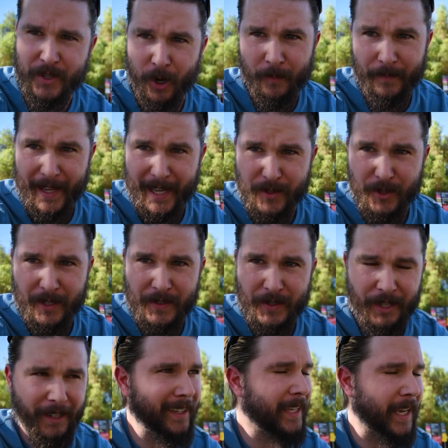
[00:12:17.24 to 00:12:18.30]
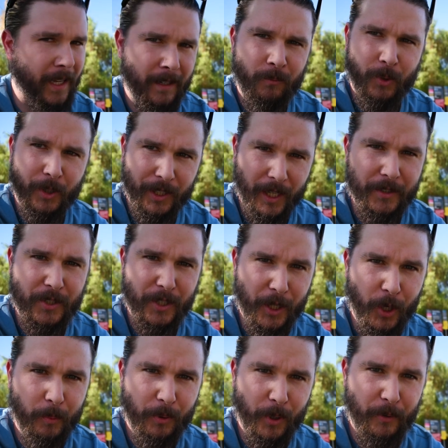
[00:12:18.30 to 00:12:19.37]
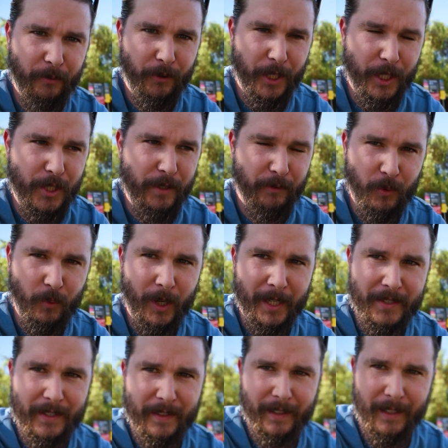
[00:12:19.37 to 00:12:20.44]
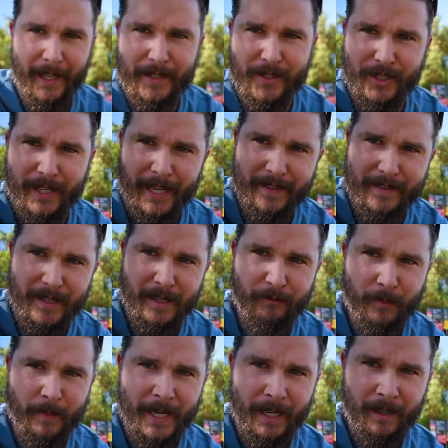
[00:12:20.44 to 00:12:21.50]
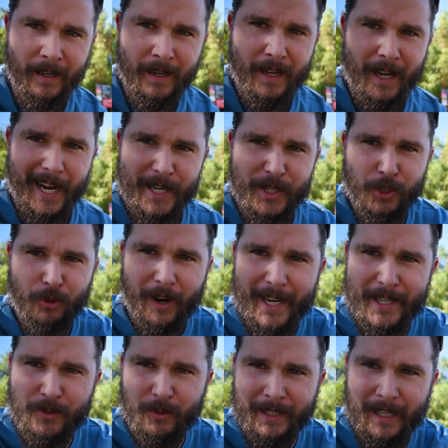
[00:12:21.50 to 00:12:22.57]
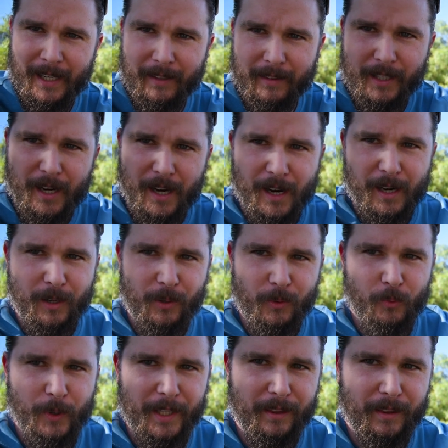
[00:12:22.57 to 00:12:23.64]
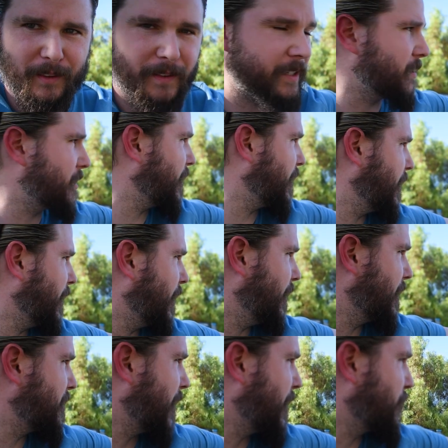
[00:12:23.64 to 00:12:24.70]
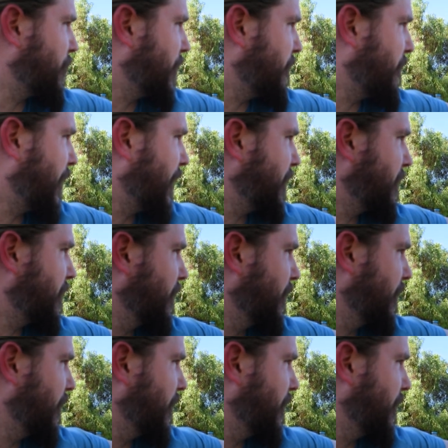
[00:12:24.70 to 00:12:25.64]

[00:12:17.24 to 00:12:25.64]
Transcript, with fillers: So, as you can see again, we'll cut to GoPro footage. If you want to see the lights, you can't see them from here. I tried to unlock the car with this keyless entry device,